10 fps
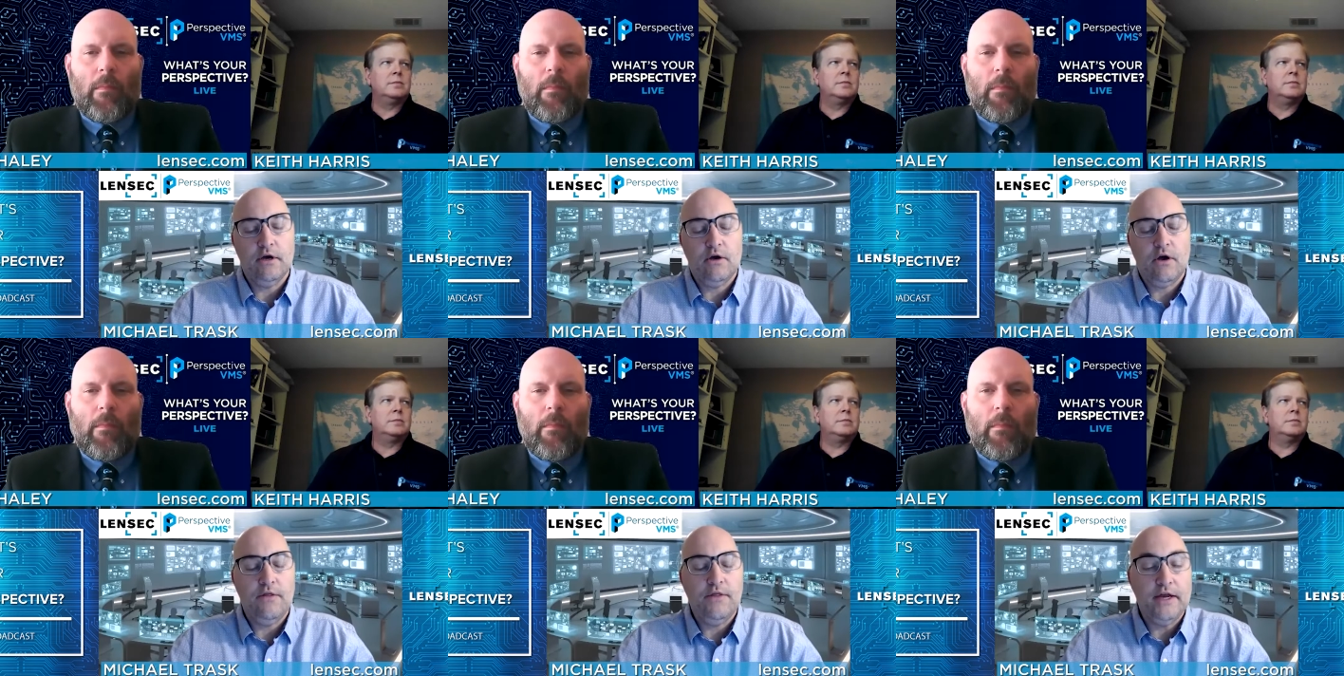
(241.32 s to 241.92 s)

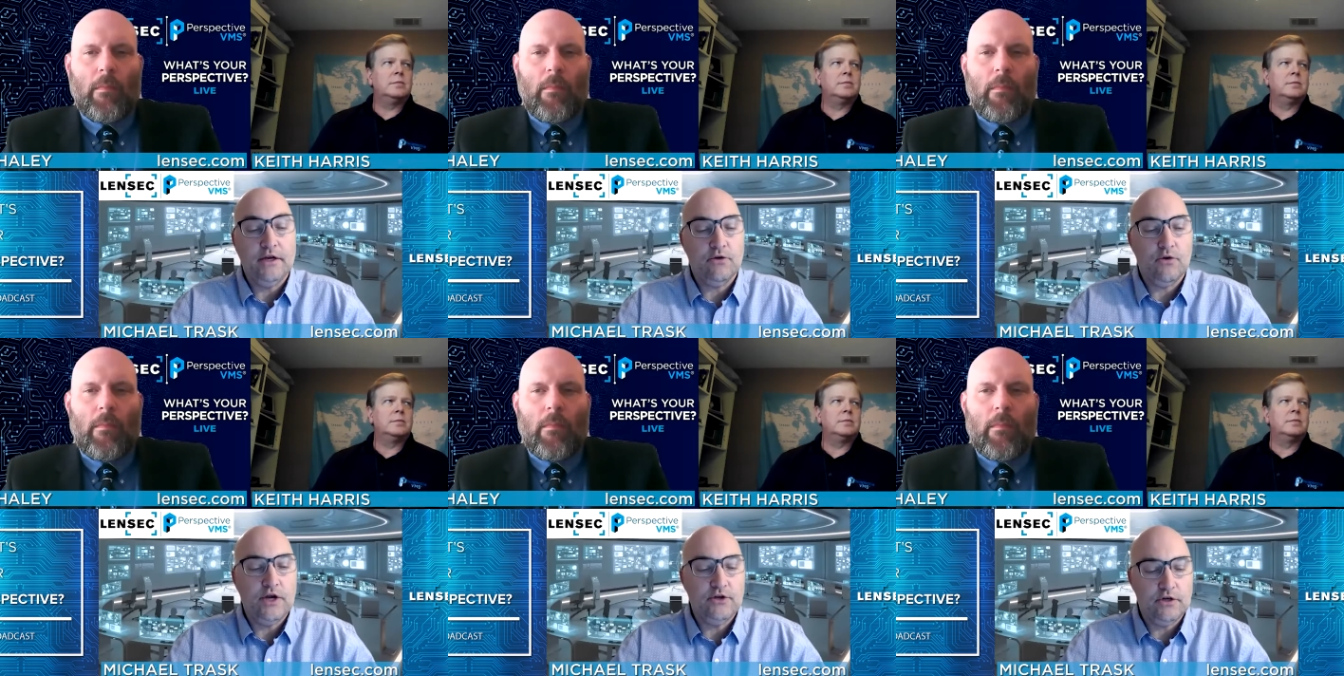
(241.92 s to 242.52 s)
Speaker 1: on that
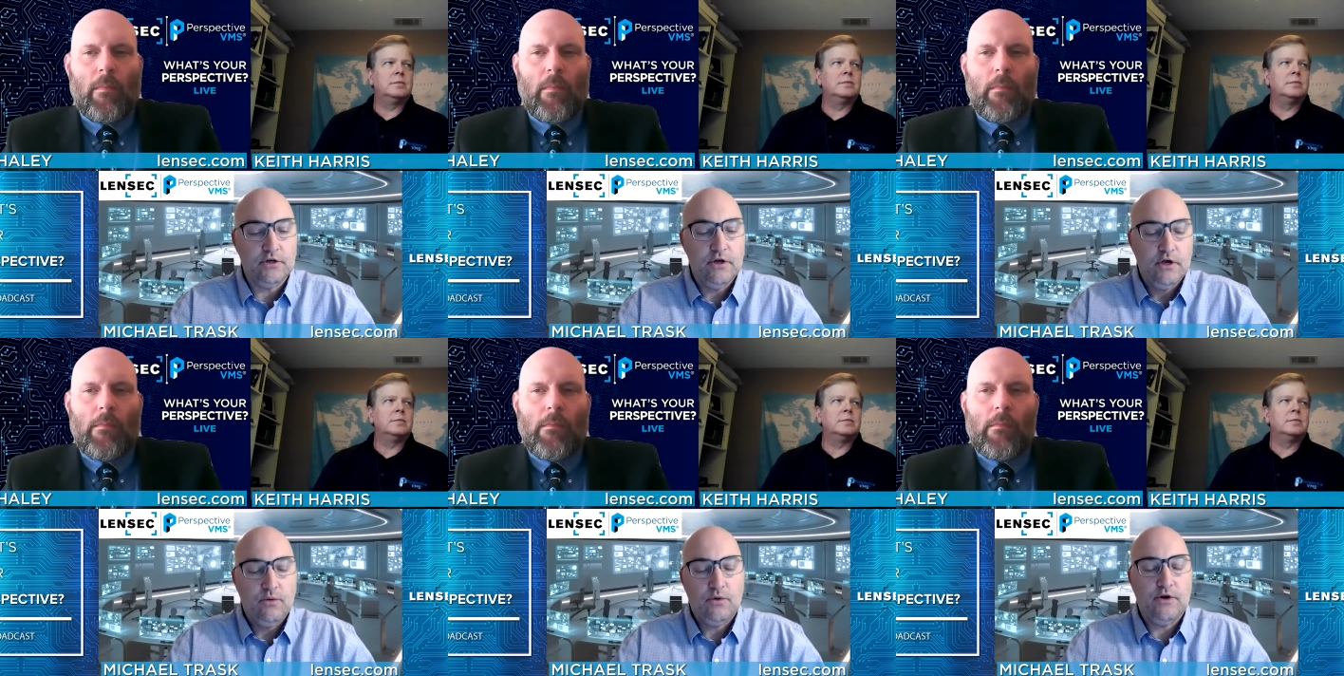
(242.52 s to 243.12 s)
integration.
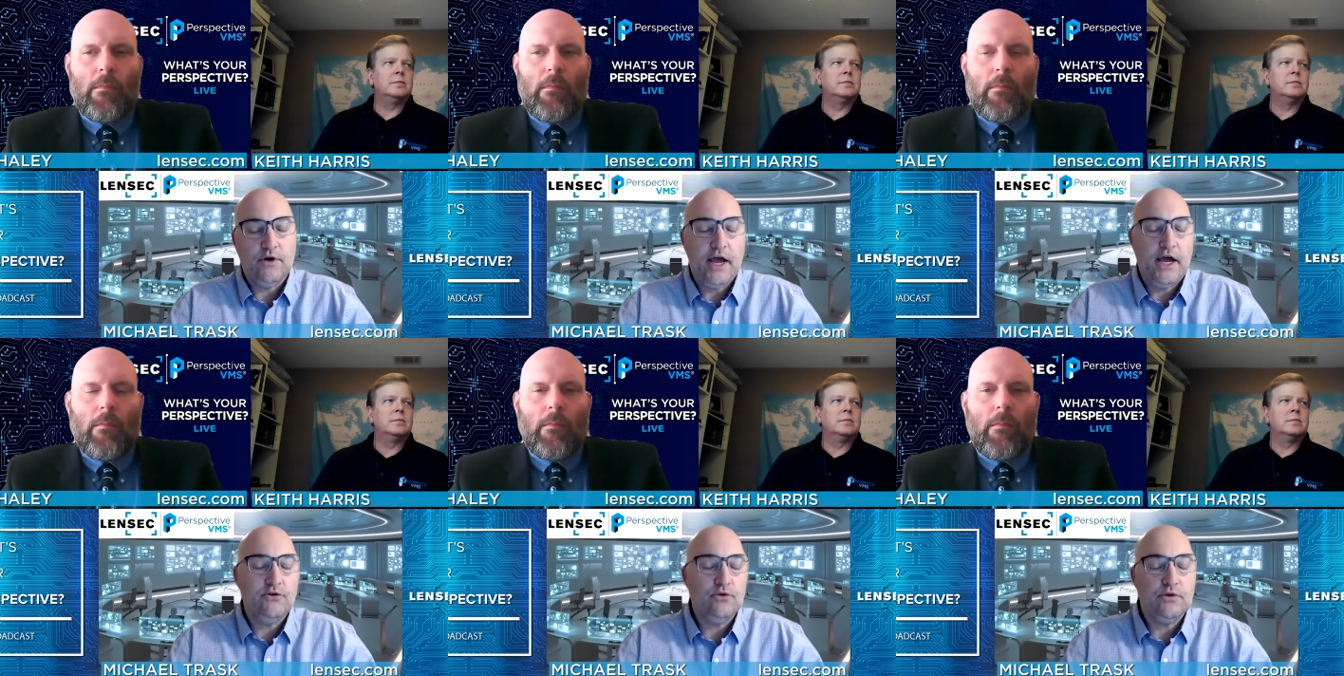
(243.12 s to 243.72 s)
We're an
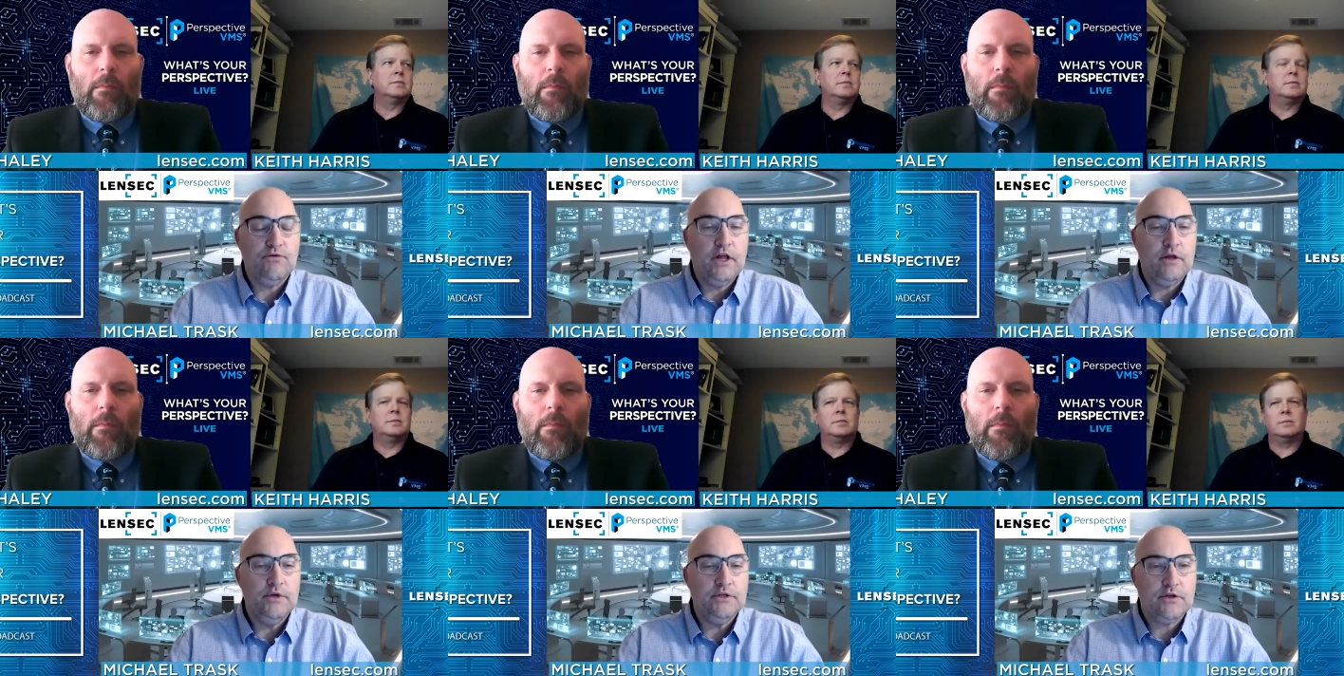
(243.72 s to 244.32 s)
agile
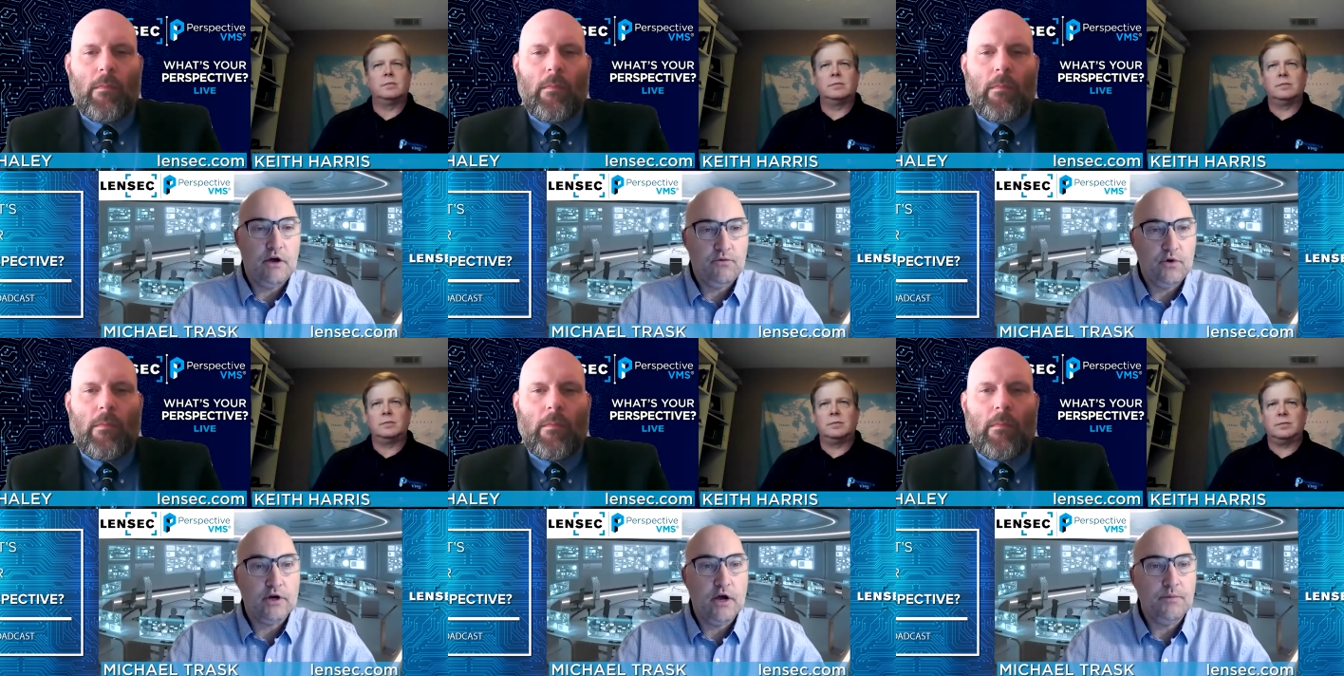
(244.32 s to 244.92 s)
development
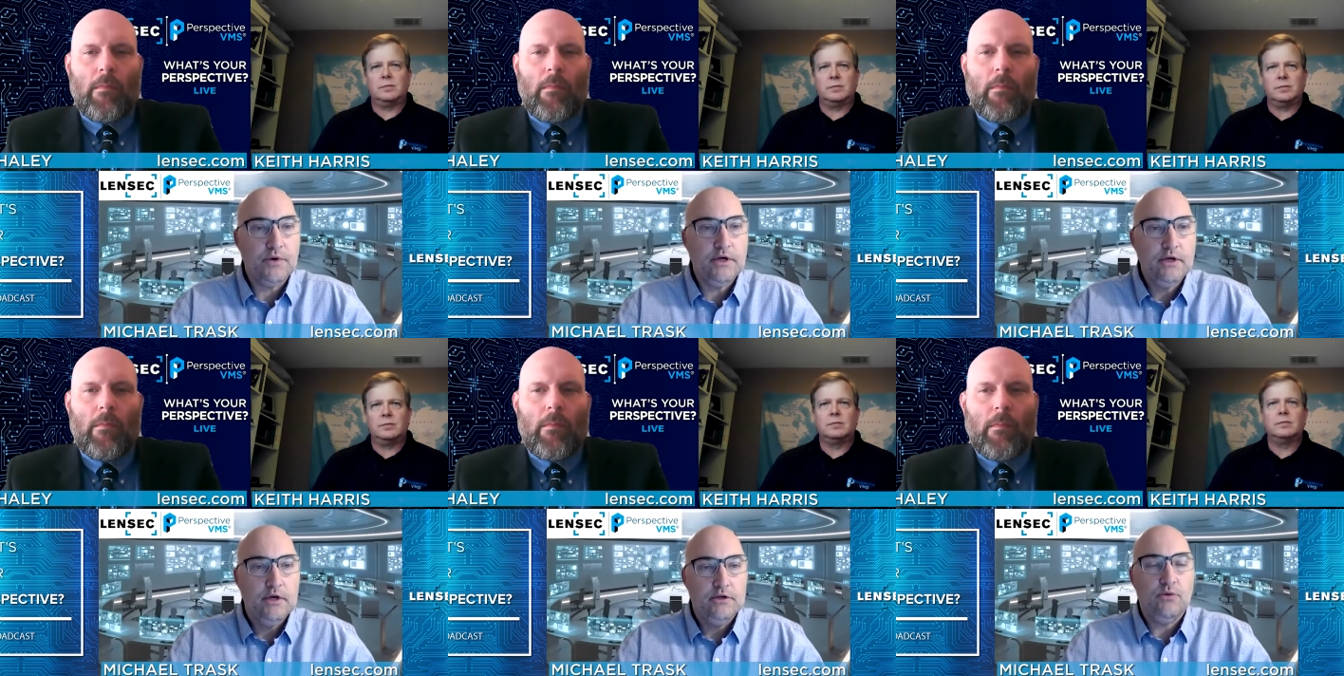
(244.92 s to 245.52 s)
software company,
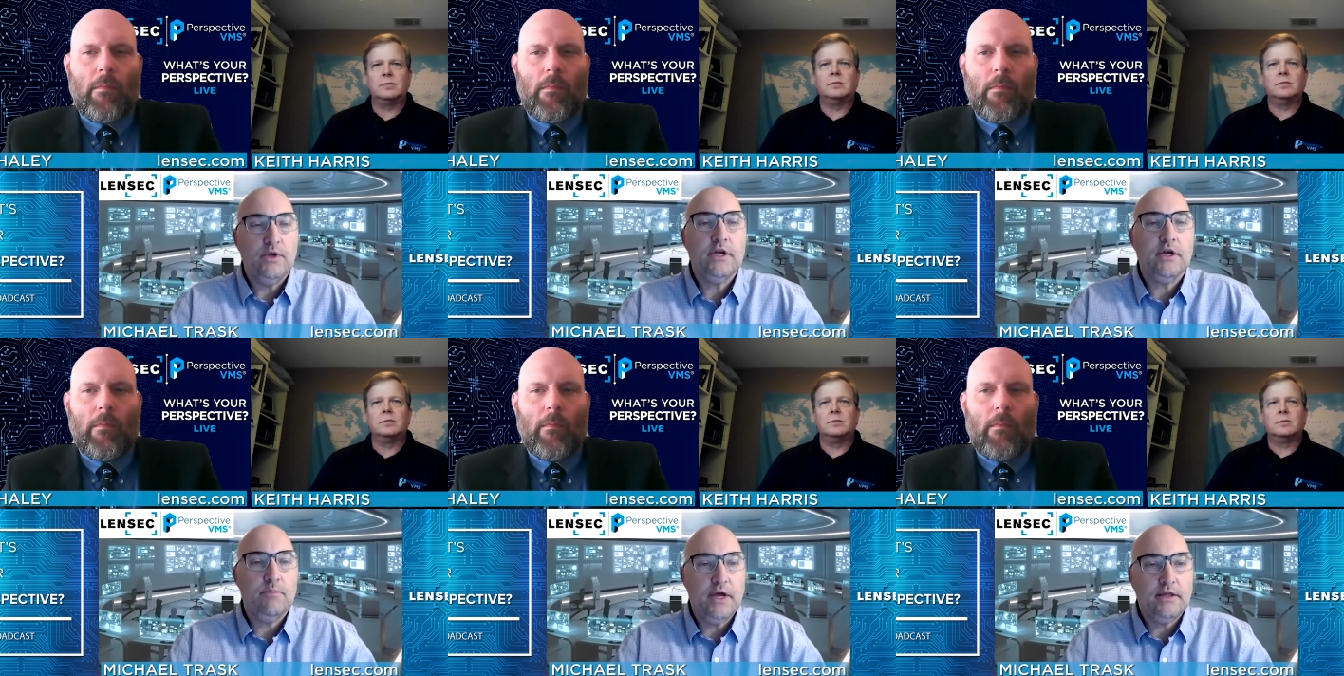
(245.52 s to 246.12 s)
so we
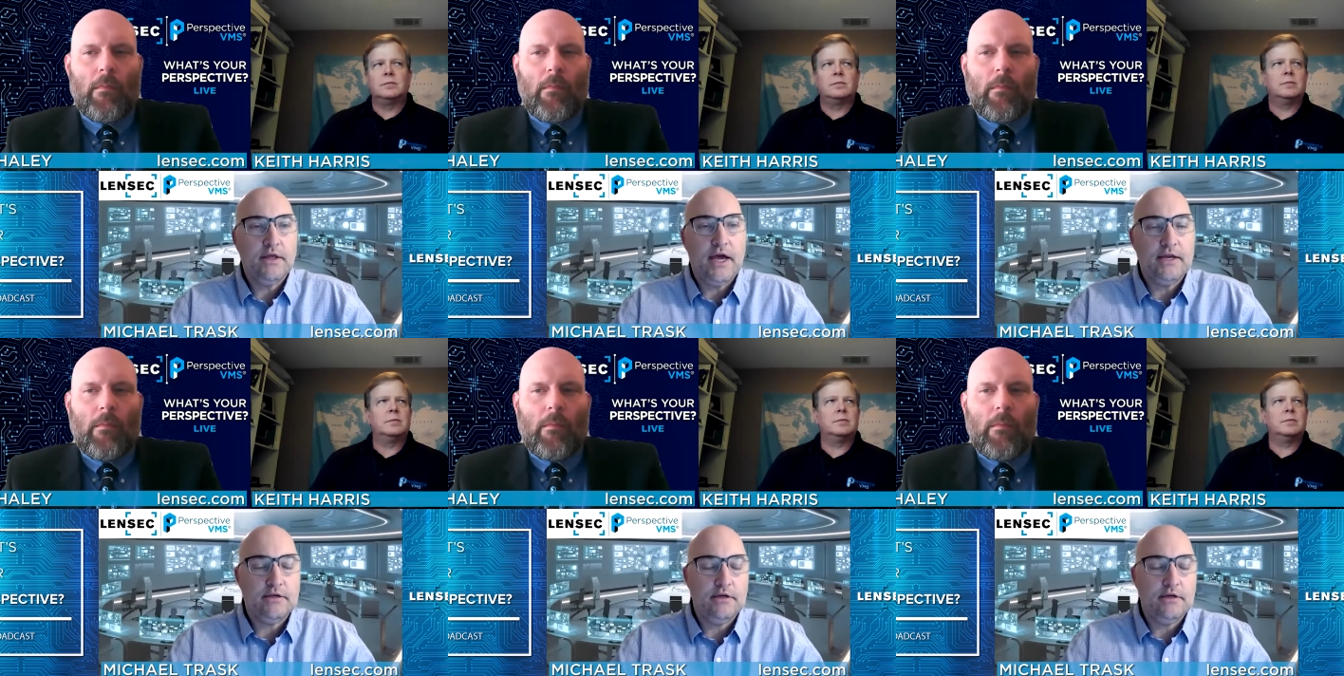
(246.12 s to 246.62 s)
can make that,